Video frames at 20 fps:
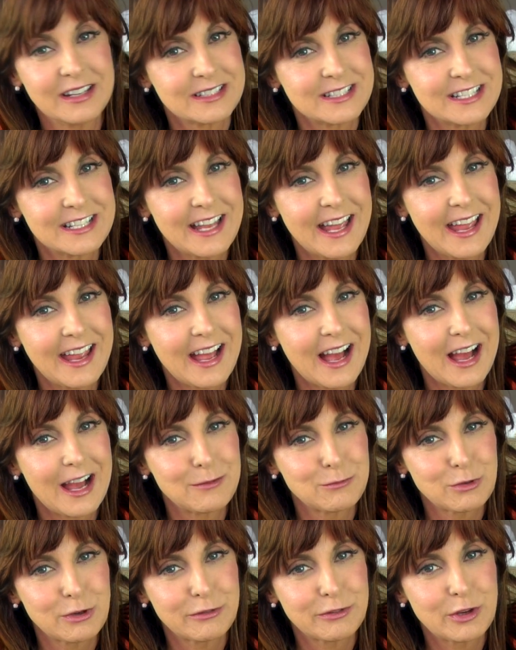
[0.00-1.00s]
and today
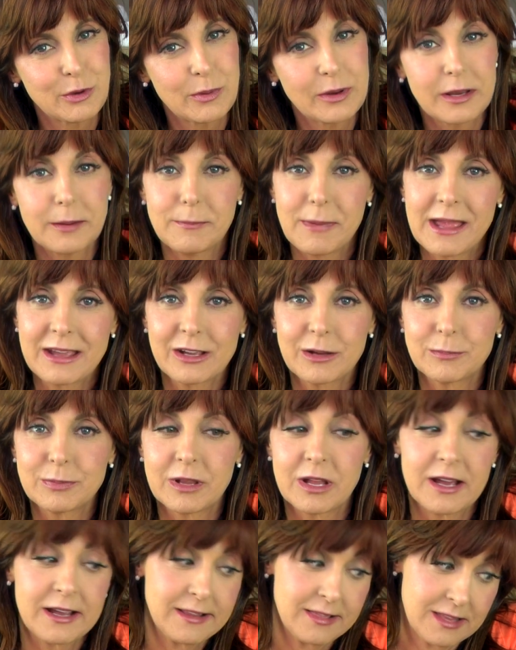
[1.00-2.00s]
I'm reviewing a makeup
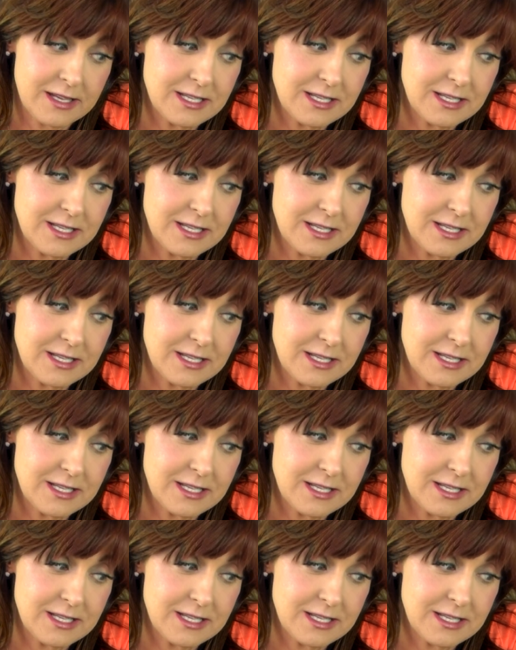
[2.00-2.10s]
line